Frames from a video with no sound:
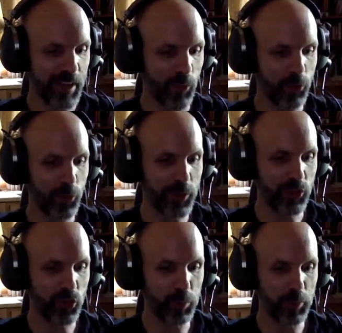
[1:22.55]
I'll do the
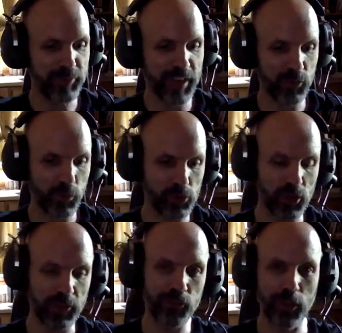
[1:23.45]
super fast
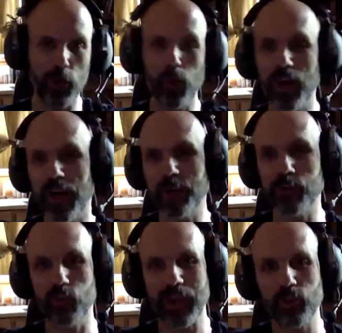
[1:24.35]
version. So I
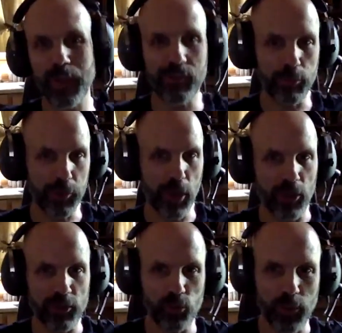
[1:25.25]
was graduating from
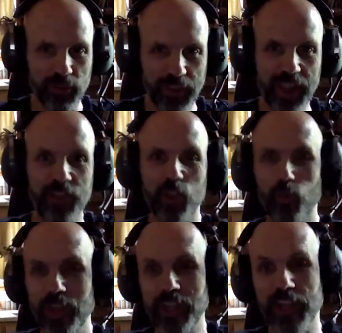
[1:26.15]
college with a
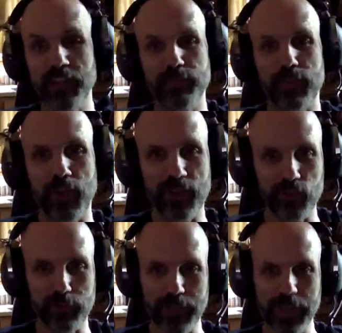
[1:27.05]
degree in
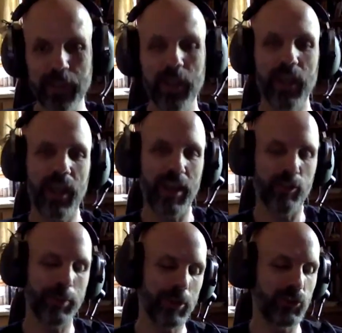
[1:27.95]
philosophy, and
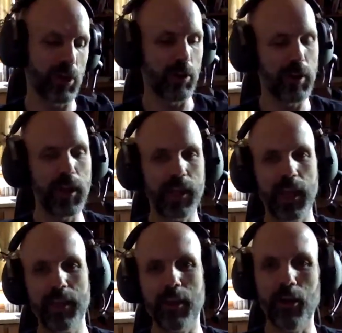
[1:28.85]
everybody was all like,
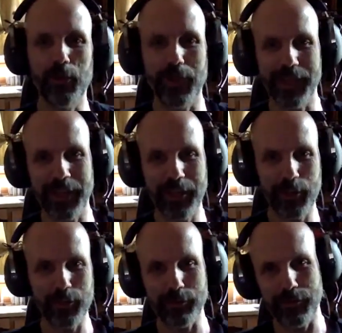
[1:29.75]
"Hey, Colin, what are you going to do
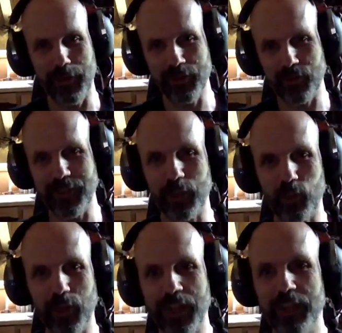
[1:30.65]
with your philosophy
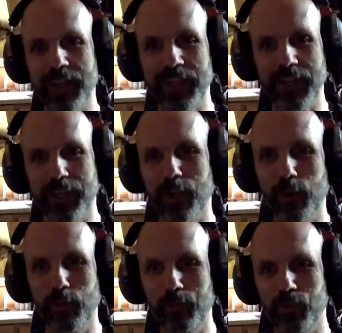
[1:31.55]
degree? You're going to
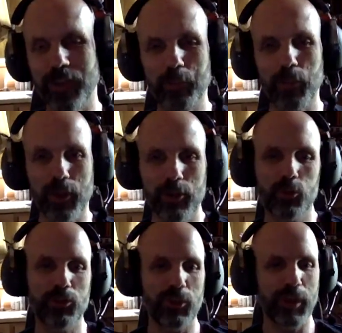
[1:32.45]
go sling burgers?
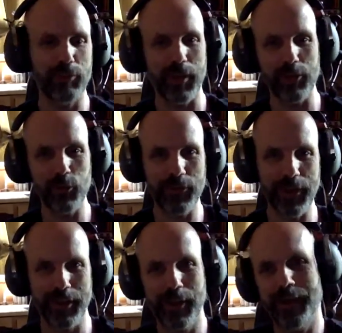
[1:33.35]
Would you like fries with
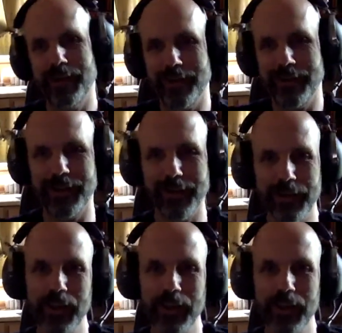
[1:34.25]
that?"